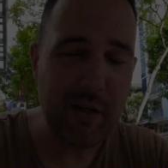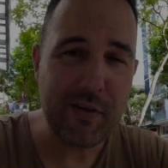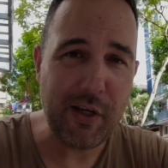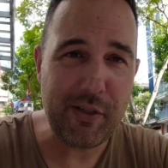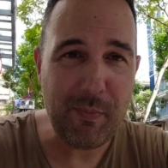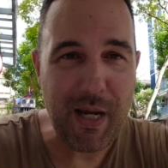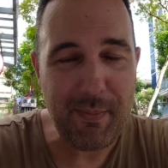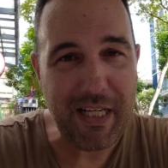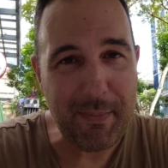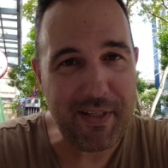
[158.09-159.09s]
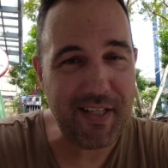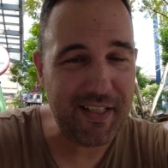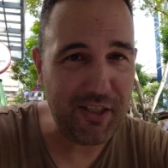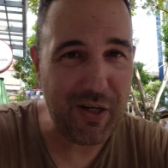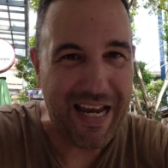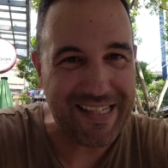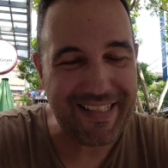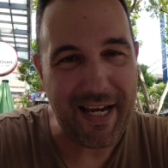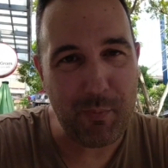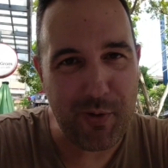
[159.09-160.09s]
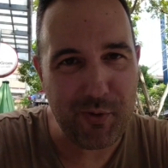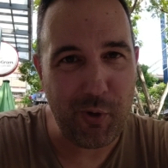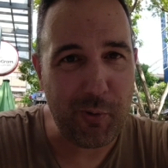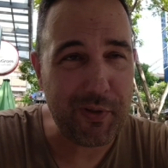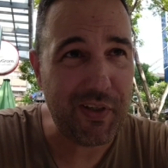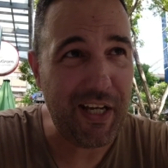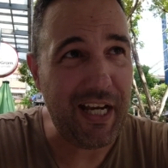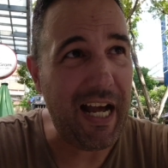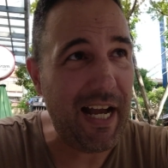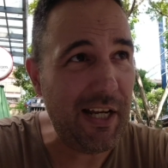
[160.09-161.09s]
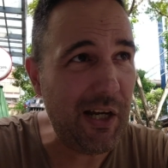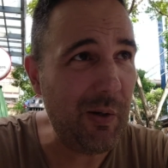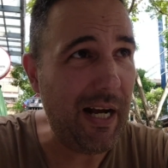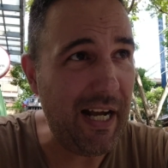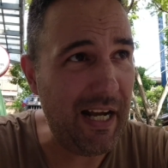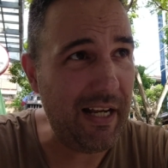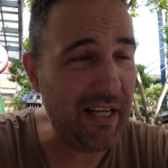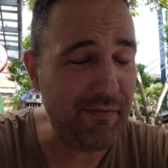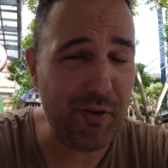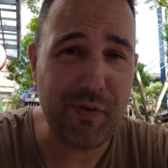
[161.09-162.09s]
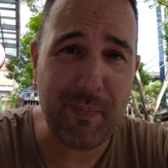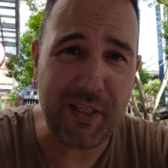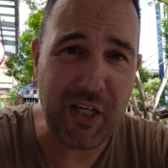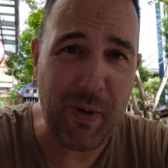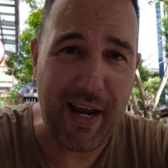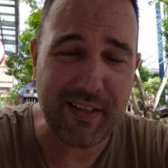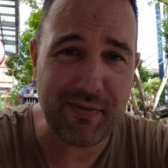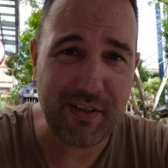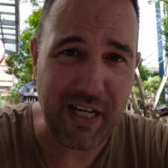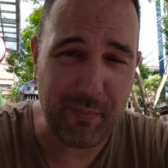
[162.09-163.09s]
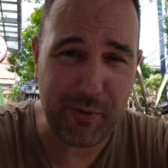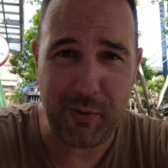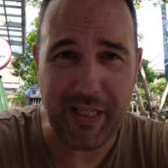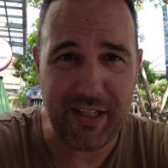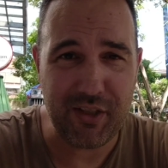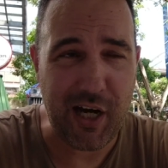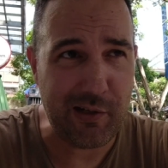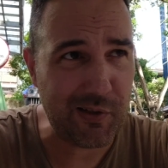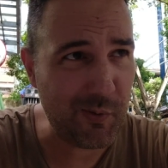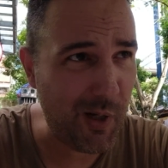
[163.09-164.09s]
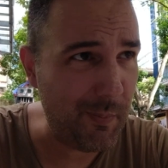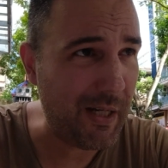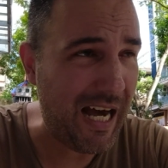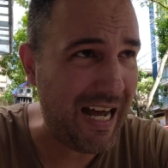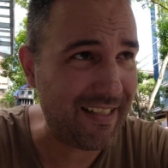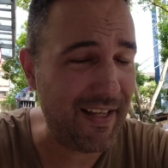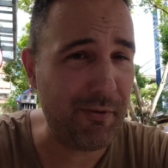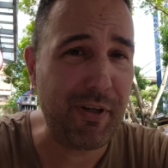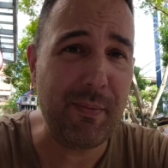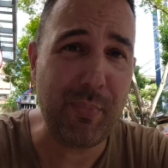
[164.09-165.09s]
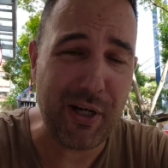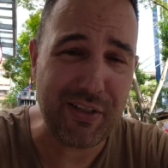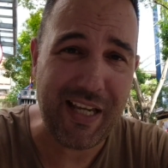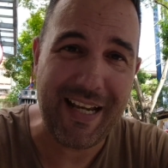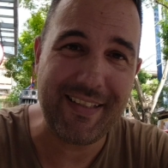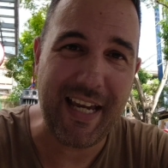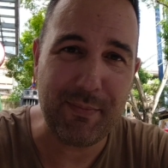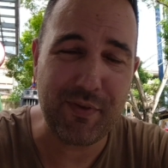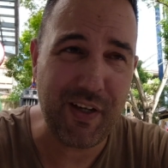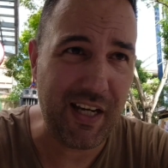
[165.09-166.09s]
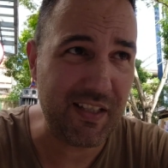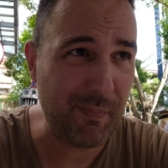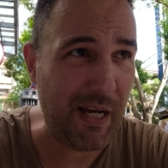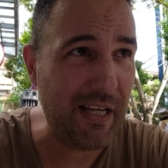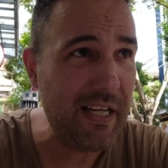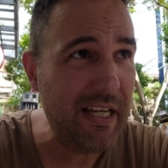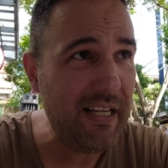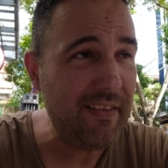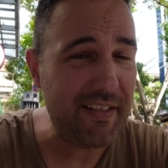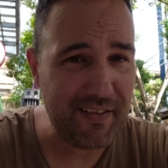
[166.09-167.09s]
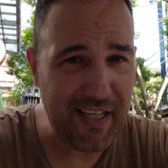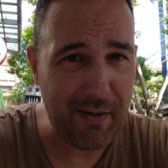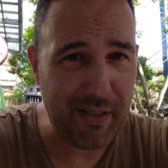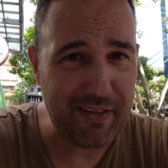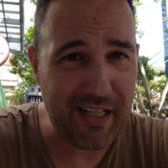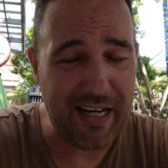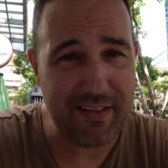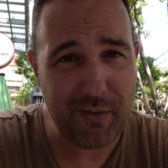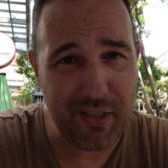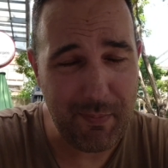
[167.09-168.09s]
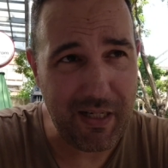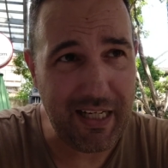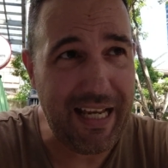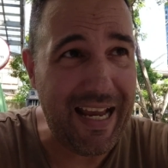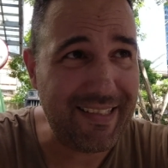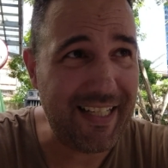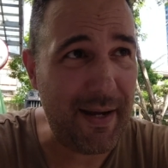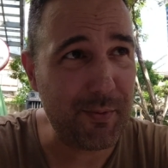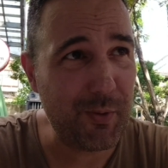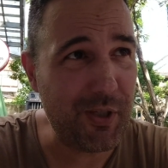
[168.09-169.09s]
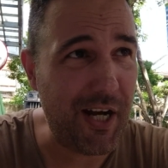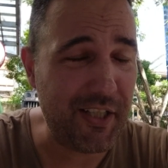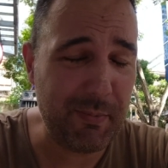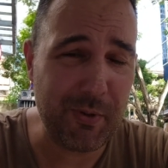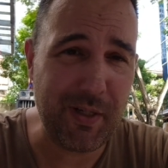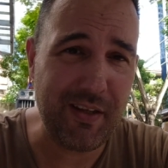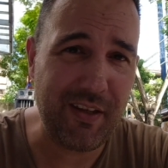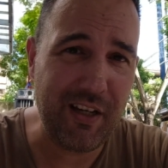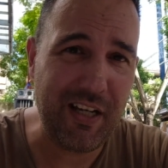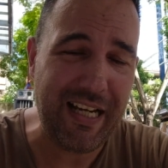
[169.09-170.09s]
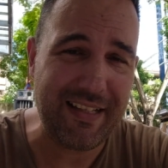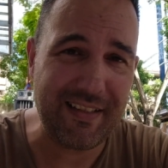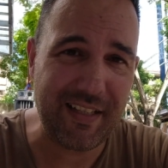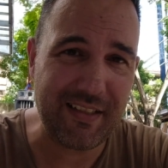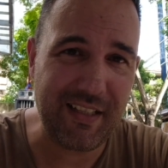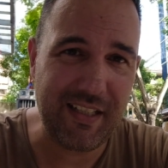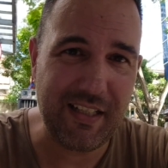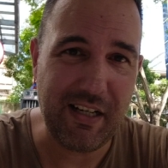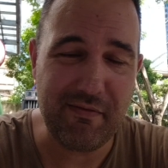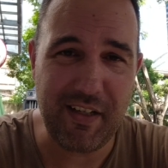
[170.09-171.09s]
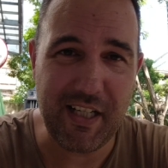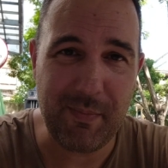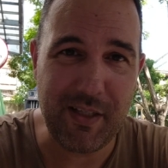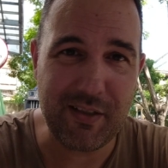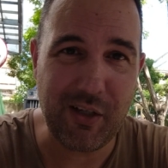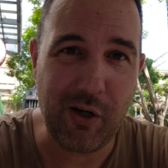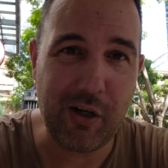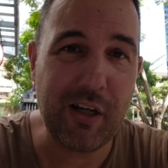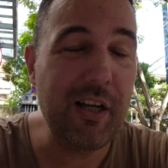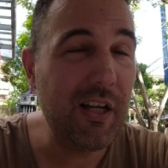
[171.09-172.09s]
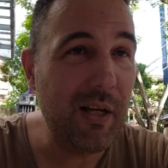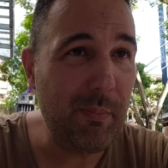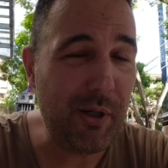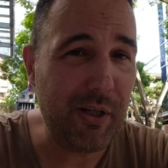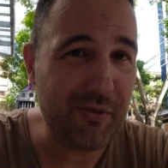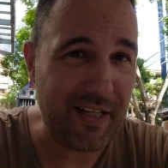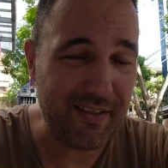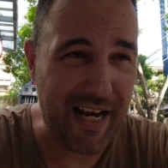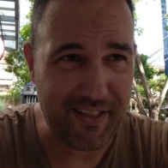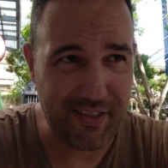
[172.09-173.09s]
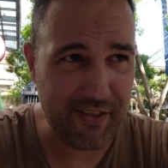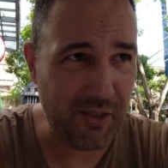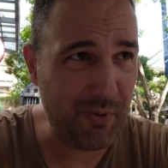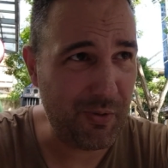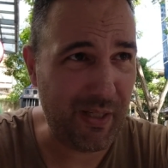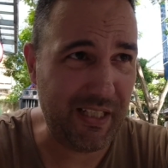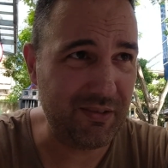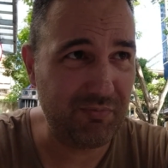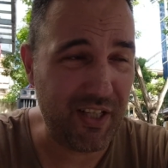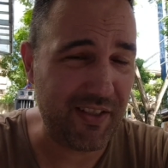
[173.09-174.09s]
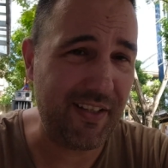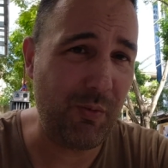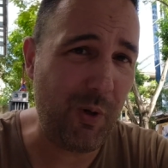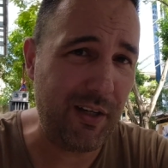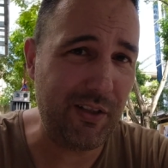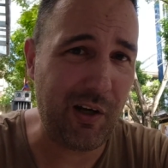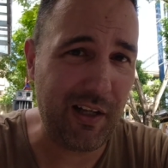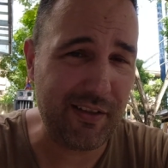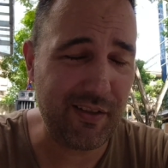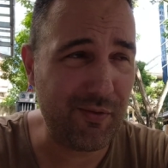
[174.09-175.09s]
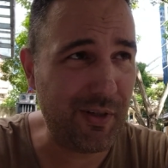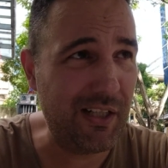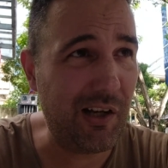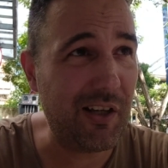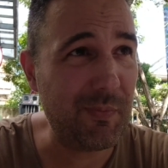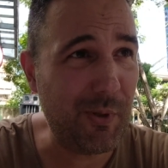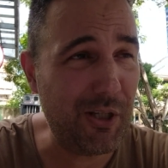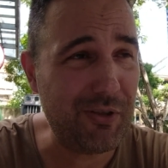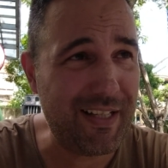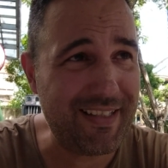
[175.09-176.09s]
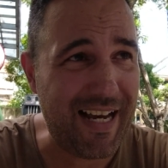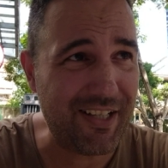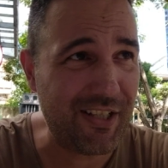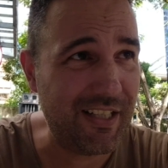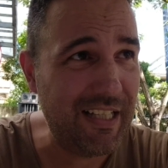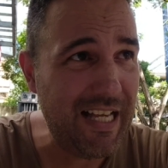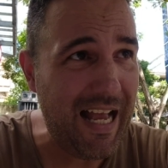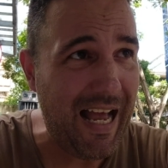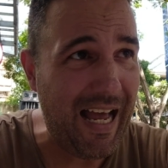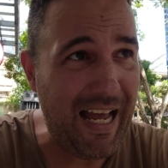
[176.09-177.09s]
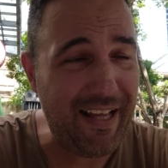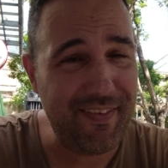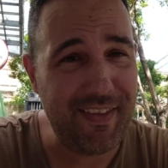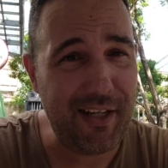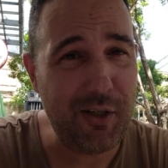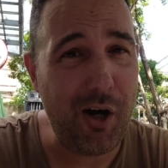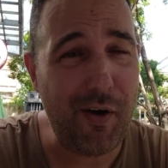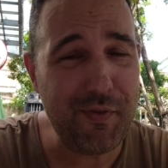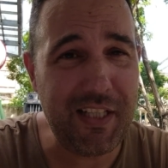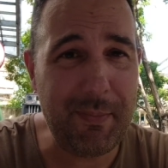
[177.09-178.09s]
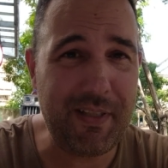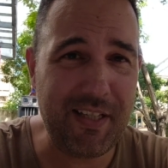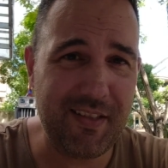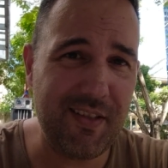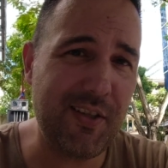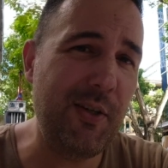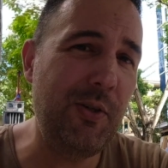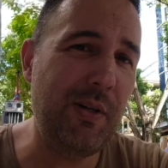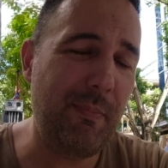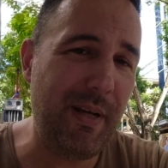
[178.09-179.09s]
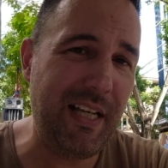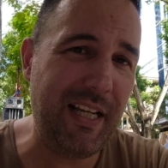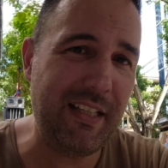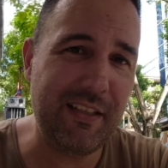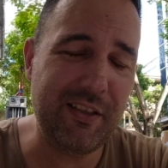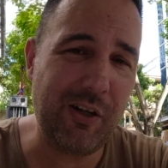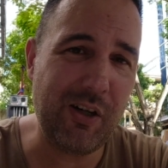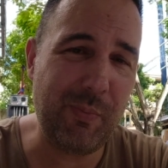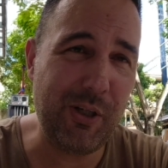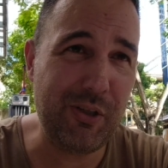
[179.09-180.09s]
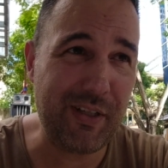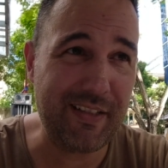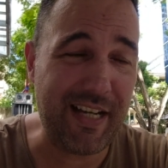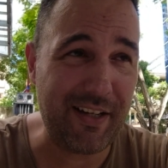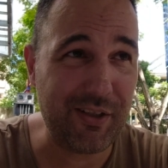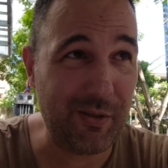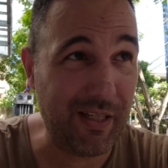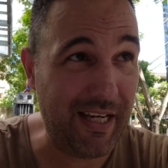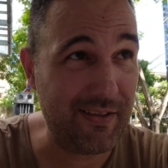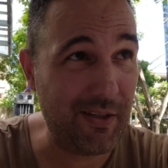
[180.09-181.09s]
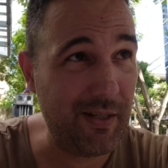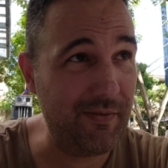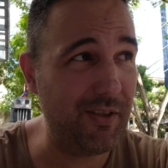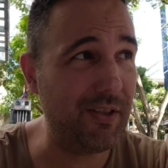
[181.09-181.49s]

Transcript: So you may be limited in your ATM withdrawals here. I know if you're from the US, for example, you can get a Charles Schwab card and they reimburse ATM fees, but this is how it is, guys. So typically ATMs will charge you between 30 and 60 Vietnamese dong per transaction, so between just under $1 to $3 per transaction, and you're often limited to 2 million dong per transaction. Okay, so if